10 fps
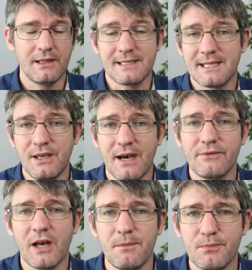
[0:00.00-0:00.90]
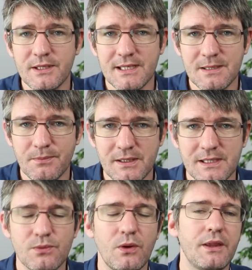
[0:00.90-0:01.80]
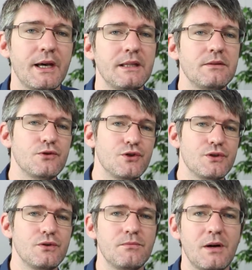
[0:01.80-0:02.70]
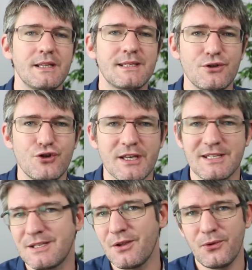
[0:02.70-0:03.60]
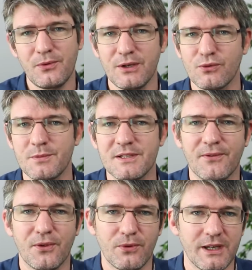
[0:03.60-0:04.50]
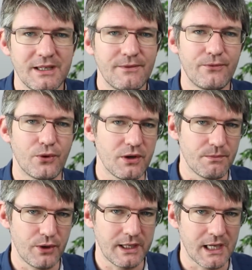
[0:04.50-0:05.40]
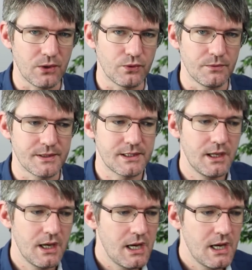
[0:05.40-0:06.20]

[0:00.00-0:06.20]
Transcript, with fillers: Let's say you have nine participants, well then Zoom might suggest three groups of three for your breakout rooms.